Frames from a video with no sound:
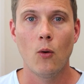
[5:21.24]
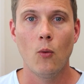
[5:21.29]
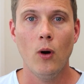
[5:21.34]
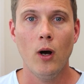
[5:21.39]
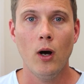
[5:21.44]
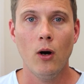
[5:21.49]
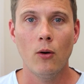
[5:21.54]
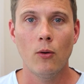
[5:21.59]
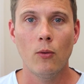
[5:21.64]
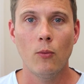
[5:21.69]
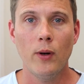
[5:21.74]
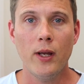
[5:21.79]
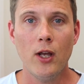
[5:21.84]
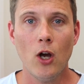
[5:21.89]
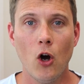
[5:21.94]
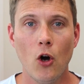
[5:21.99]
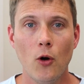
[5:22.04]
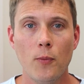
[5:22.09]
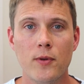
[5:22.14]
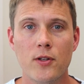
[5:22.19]
Well, we
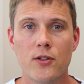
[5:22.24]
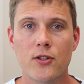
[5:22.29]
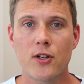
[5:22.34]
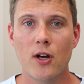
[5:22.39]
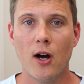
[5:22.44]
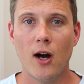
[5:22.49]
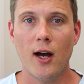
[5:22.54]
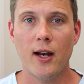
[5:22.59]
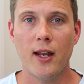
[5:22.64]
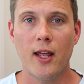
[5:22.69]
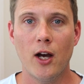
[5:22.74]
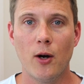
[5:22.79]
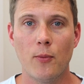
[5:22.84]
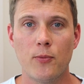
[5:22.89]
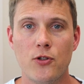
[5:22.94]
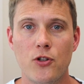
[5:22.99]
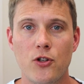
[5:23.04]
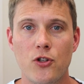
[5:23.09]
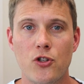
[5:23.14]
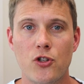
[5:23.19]
hope this guide
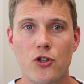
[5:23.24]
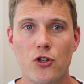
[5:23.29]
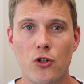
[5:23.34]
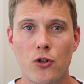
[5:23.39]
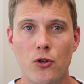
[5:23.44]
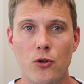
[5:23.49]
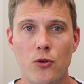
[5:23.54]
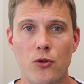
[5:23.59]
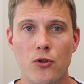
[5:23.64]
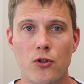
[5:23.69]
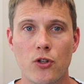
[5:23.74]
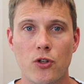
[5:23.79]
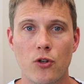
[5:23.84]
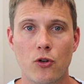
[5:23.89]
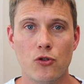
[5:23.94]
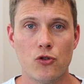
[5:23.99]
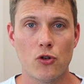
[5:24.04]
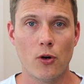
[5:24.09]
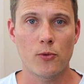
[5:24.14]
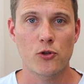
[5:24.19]
helps you choose
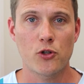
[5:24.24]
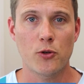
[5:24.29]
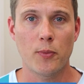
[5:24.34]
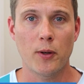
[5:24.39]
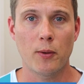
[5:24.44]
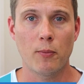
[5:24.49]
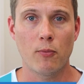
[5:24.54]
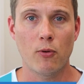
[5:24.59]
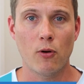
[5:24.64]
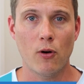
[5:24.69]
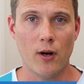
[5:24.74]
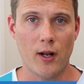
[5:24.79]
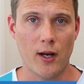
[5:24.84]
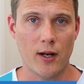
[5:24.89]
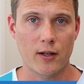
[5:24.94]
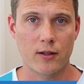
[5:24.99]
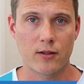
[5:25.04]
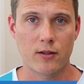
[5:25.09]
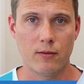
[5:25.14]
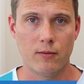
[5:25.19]
your dropshipping
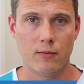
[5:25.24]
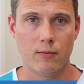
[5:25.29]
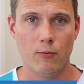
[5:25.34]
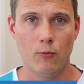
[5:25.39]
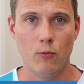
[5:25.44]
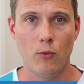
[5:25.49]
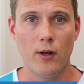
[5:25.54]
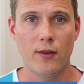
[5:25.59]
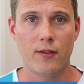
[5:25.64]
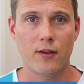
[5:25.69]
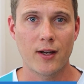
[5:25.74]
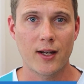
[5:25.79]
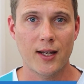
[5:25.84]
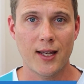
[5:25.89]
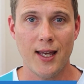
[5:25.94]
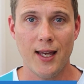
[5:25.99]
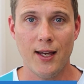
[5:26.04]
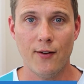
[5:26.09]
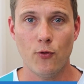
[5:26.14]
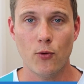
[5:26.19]
products with
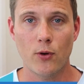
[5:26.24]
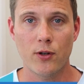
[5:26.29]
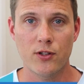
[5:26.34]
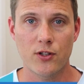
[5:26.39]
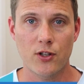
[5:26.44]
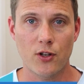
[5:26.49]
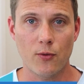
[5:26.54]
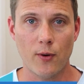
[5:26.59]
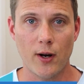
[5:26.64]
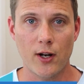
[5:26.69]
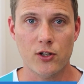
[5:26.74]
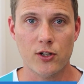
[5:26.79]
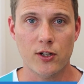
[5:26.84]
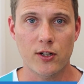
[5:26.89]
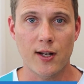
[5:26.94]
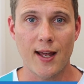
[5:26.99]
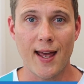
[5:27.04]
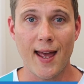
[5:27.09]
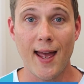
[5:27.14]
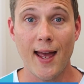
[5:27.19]
careful
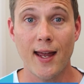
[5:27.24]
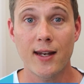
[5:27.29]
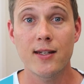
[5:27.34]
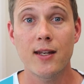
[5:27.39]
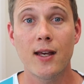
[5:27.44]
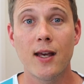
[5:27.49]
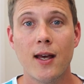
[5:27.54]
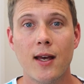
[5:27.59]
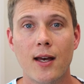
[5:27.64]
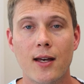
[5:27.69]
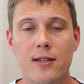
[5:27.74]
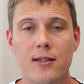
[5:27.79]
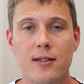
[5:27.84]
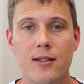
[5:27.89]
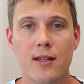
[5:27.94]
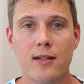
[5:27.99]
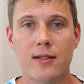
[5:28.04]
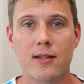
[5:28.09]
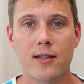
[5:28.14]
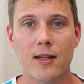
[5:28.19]
consideration and
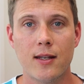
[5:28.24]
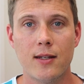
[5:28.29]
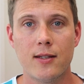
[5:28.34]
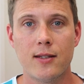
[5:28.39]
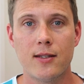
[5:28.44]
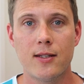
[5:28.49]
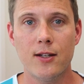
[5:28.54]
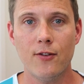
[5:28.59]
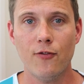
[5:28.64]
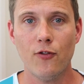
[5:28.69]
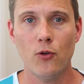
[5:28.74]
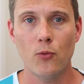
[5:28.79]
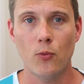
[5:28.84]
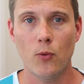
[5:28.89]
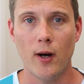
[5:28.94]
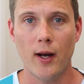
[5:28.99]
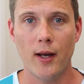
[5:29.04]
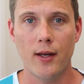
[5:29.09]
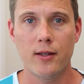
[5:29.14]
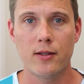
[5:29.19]
assists in different
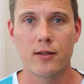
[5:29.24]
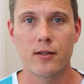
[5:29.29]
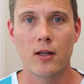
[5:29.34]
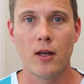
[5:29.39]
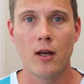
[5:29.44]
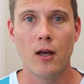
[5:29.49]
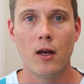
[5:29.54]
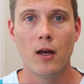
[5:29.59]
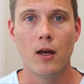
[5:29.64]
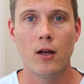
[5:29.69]
ways